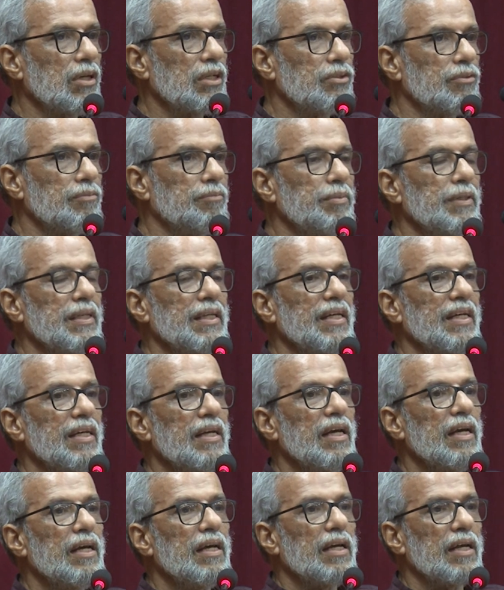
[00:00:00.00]
to B
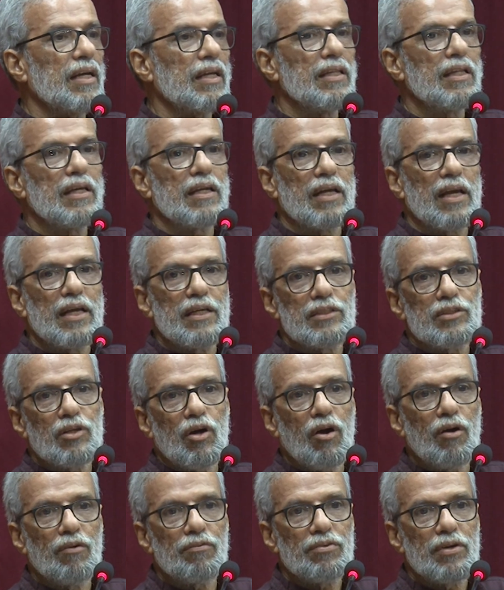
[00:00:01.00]
in the case
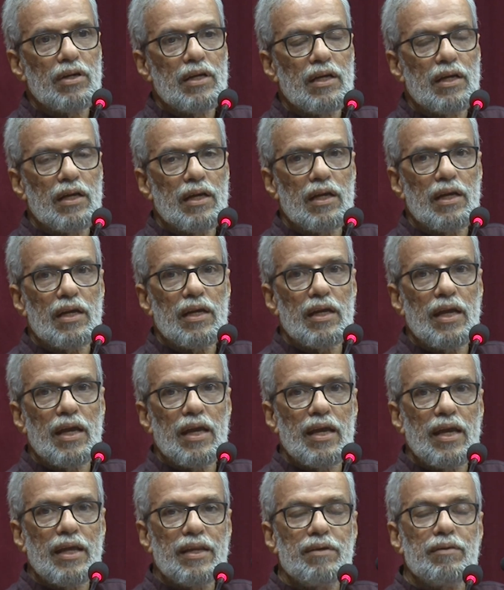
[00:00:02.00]
of
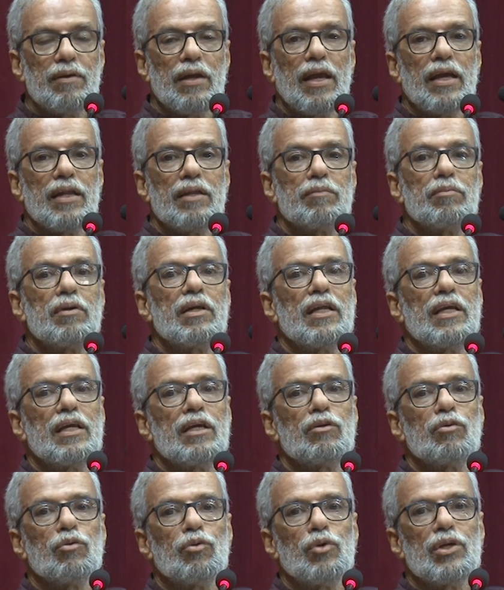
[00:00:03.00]

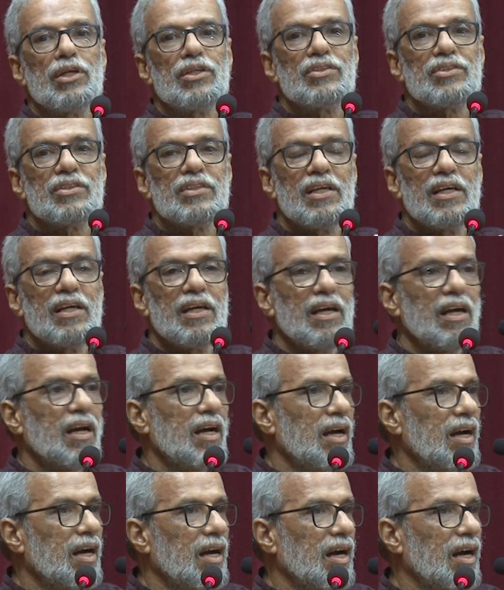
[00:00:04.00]
anybody who
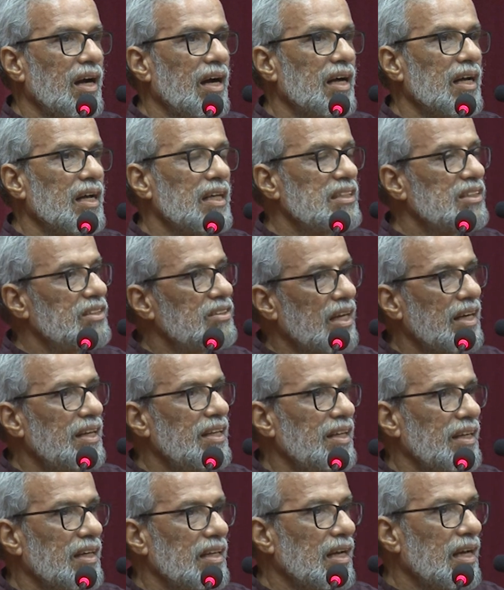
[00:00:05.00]
is
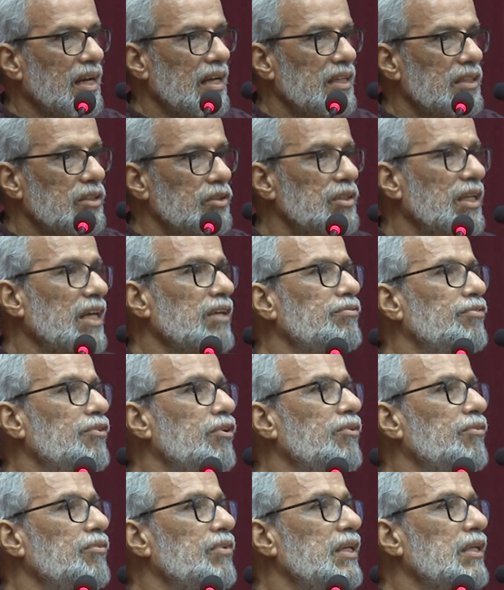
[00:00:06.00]
studying. So
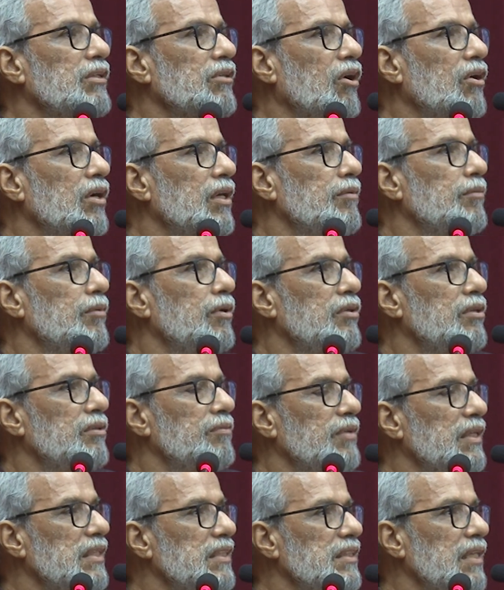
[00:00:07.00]
therefore, we talk
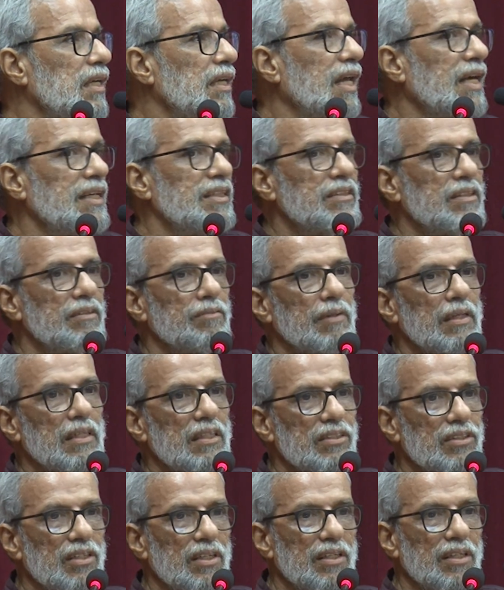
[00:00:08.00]
about personalized
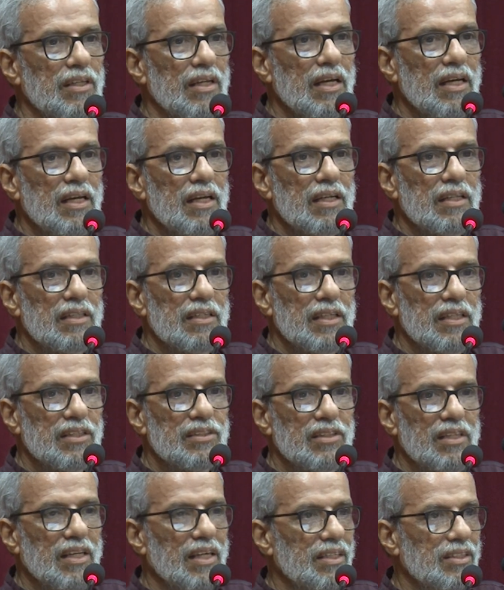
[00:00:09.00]
medicine
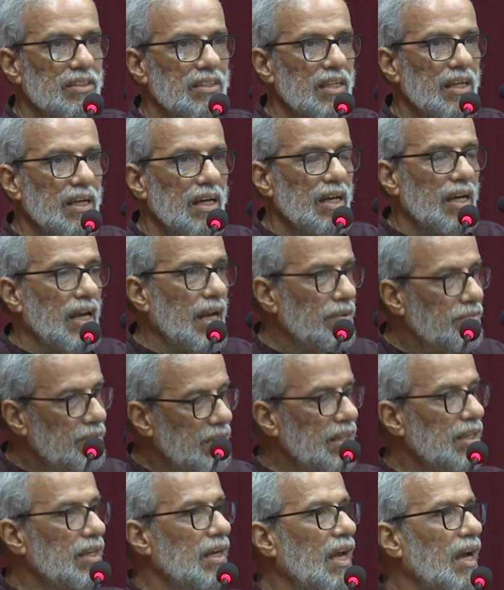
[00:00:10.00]
these days.
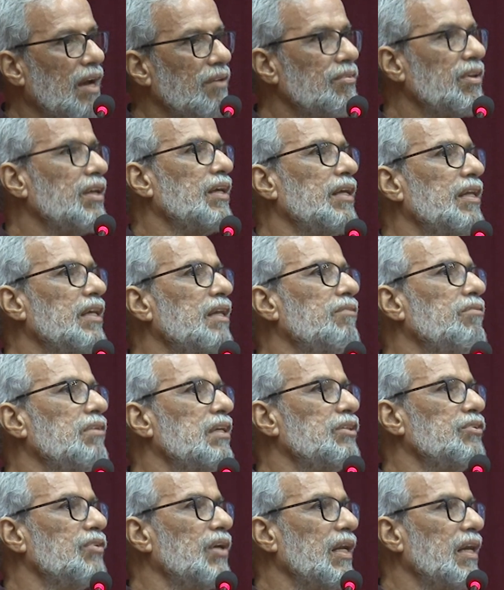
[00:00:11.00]
Every
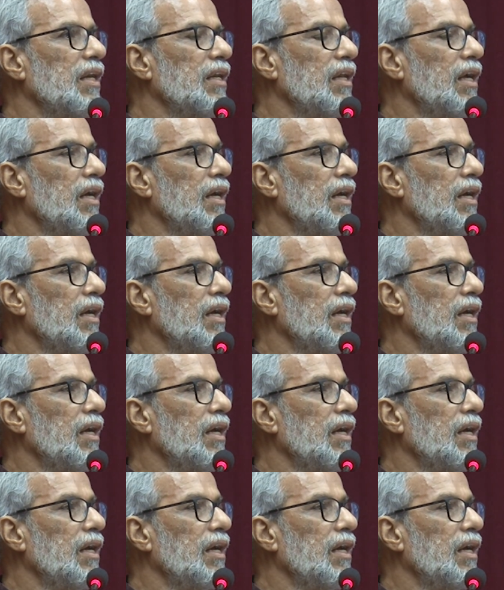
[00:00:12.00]
individual